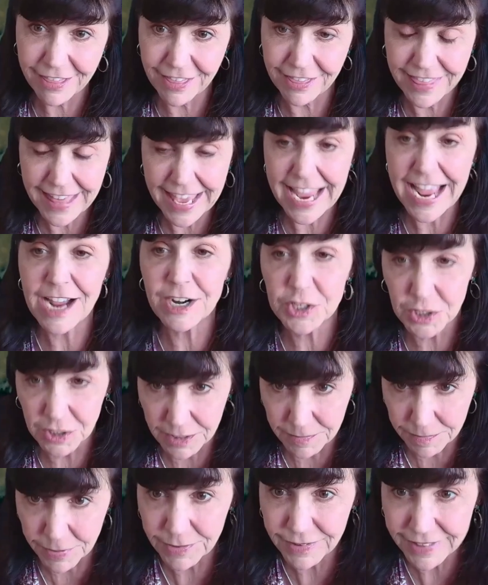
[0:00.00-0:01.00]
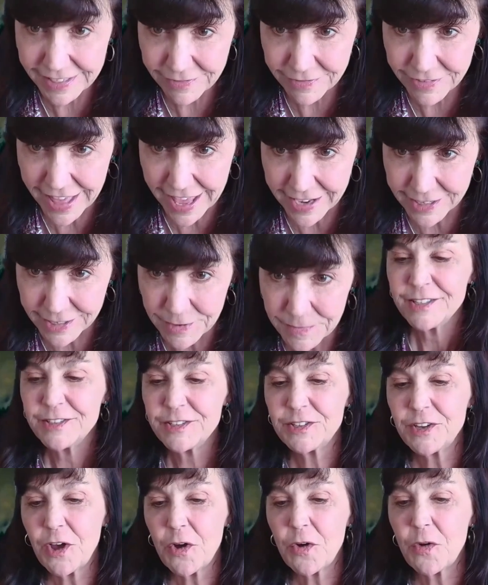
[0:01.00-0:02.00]
they actually believe that.
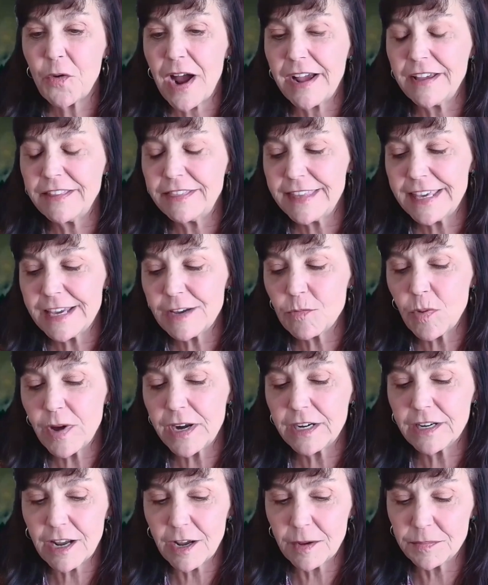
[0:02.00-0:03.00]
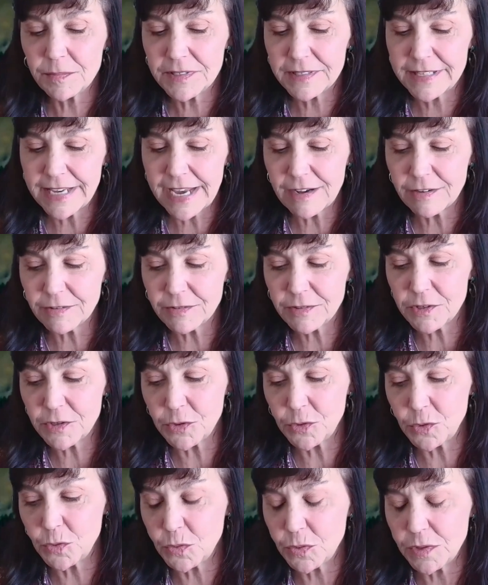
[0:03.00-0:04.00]
So I think what it comes down
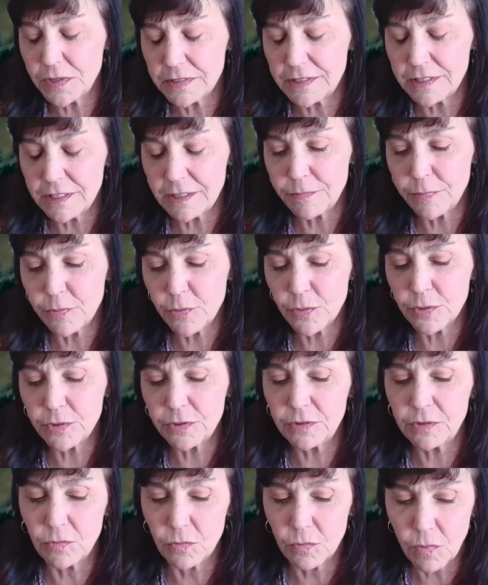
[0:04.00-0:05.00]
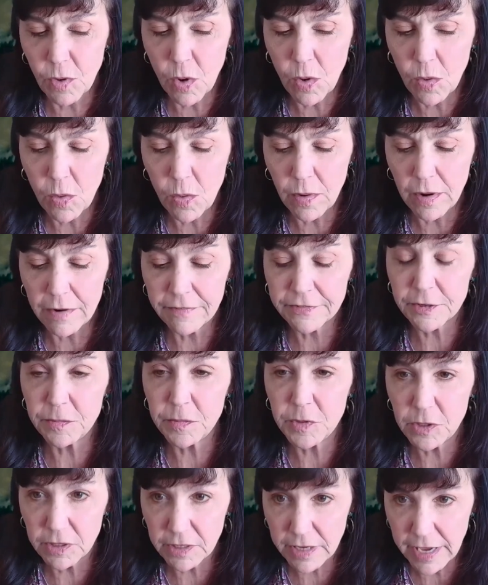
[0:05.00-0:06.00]
to is the important role of
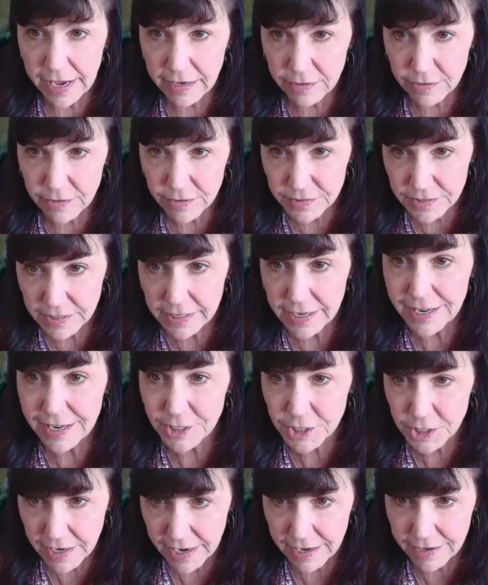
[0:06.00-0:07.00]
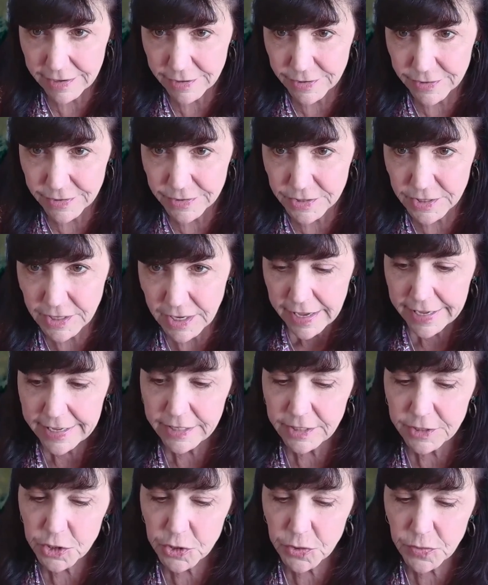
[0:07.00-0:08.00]
communicators and educators
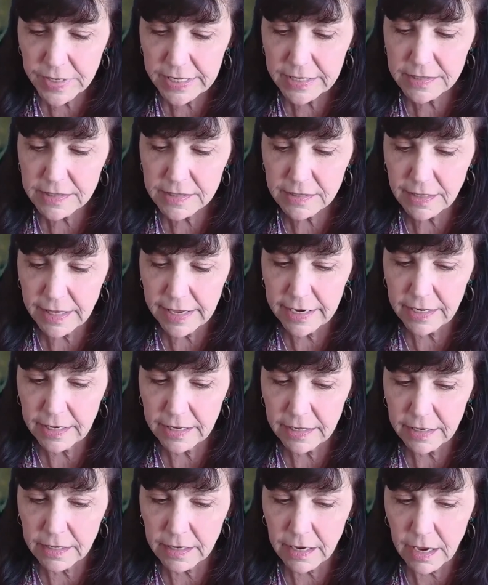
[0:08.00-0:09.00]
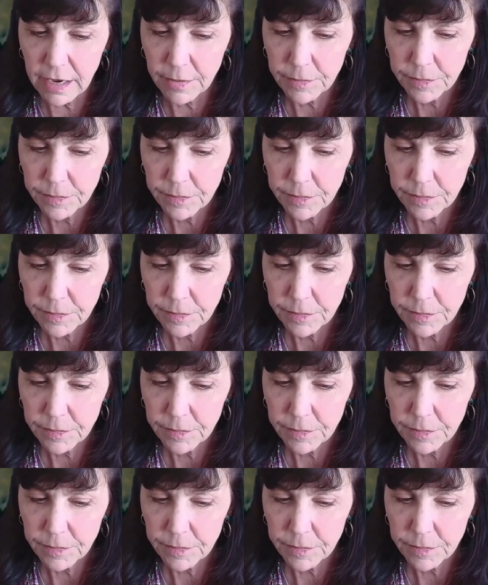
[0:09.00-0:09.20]
in translating